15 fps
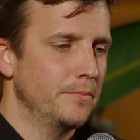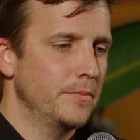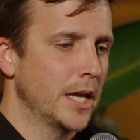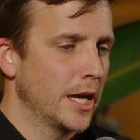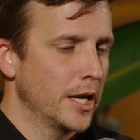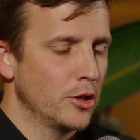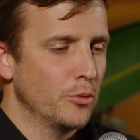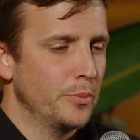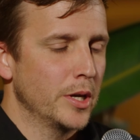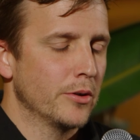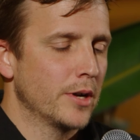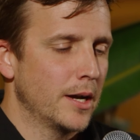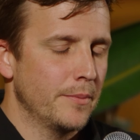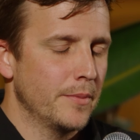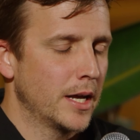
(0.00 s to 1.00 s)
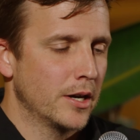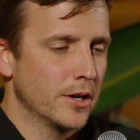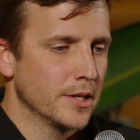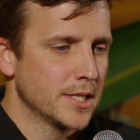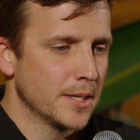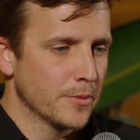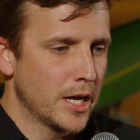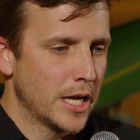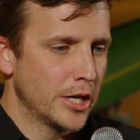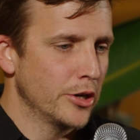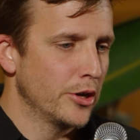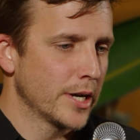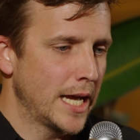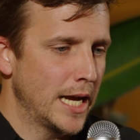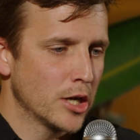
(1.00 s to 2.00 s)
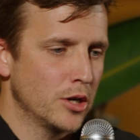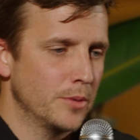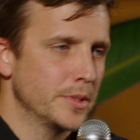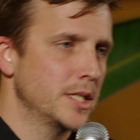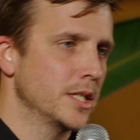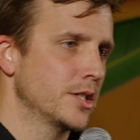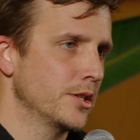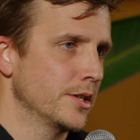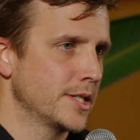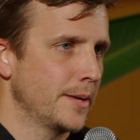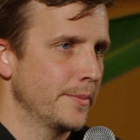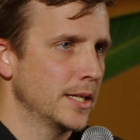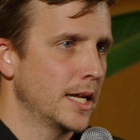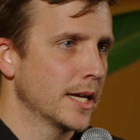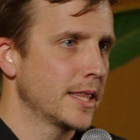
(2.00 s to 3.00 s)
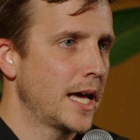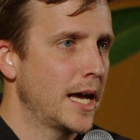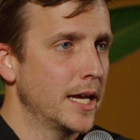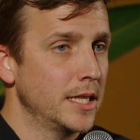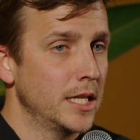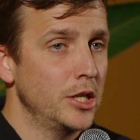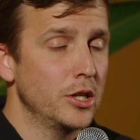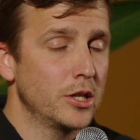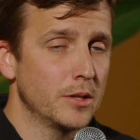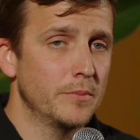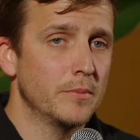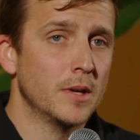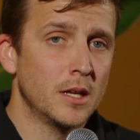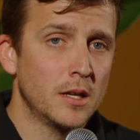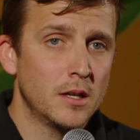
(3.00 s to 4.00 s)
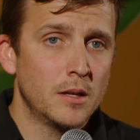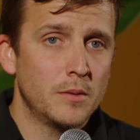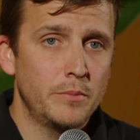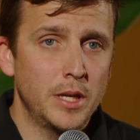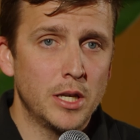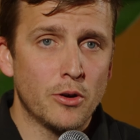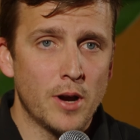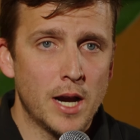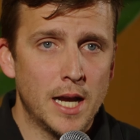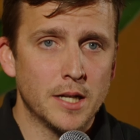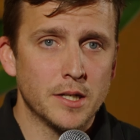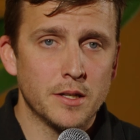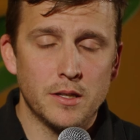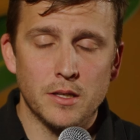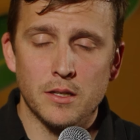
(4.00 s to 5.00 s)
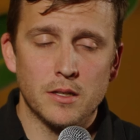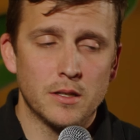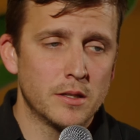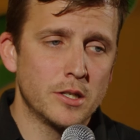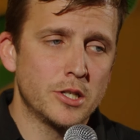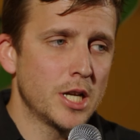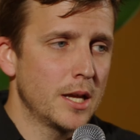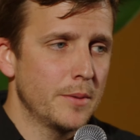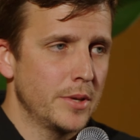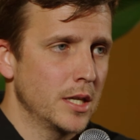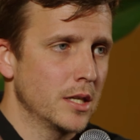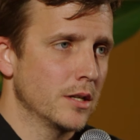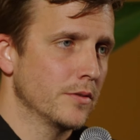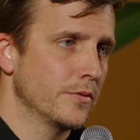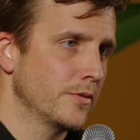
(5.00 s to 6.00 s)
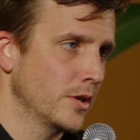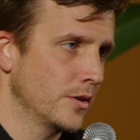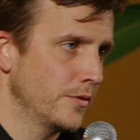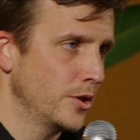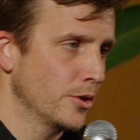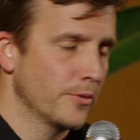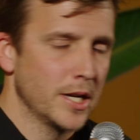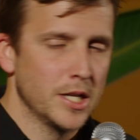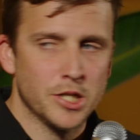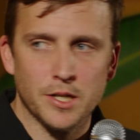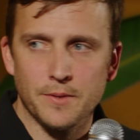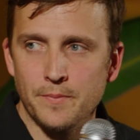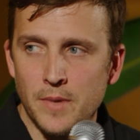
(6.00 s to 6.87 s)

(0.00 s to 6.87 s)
it'll build up, I don't know, some kind of knockout competition or something like that, and then you can be crowned the champion of your region.